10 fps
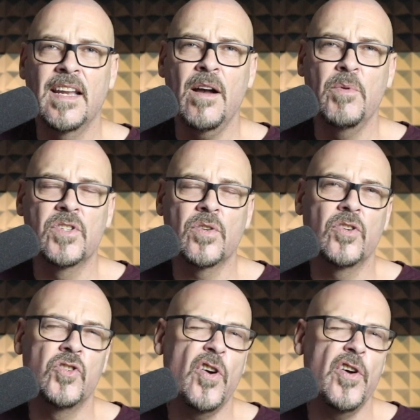Now we're sort of
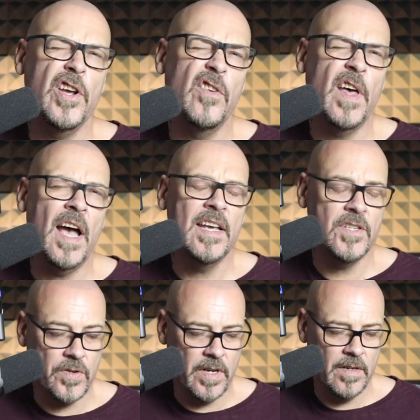droning on the A
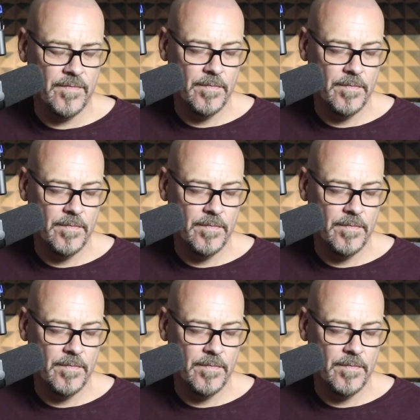string.